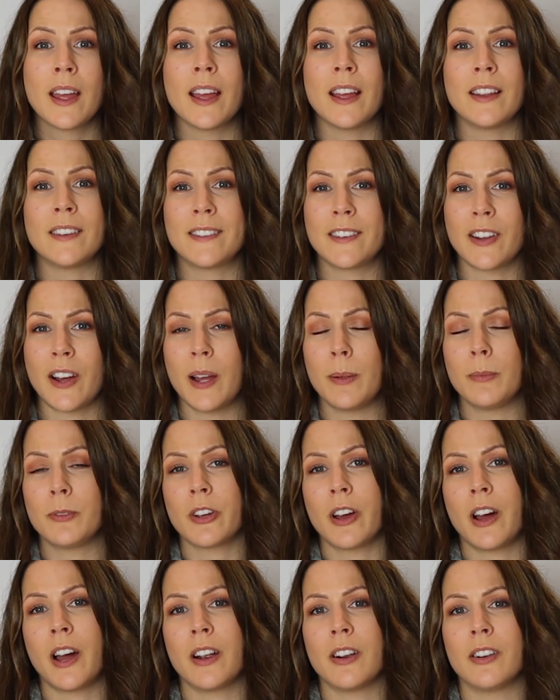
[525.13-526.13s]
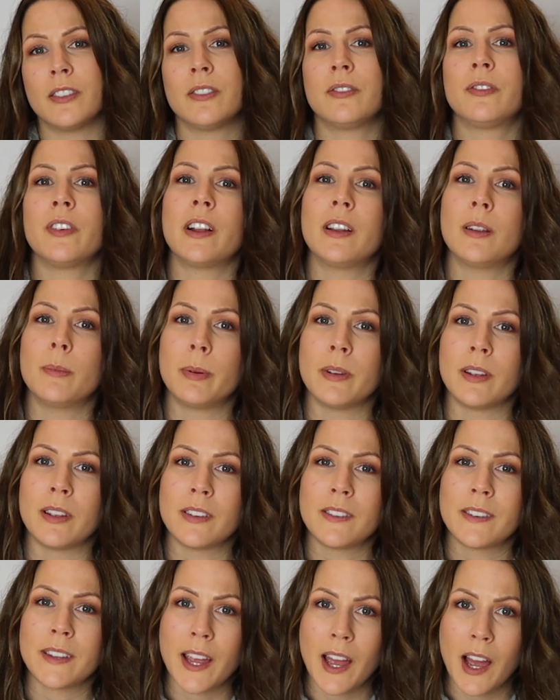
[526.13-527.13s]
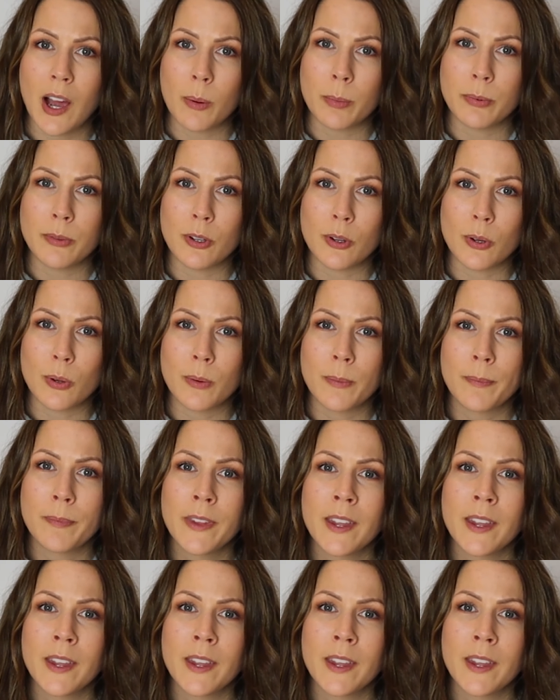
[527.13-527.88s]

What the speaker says: it's time to hire a developer to help you.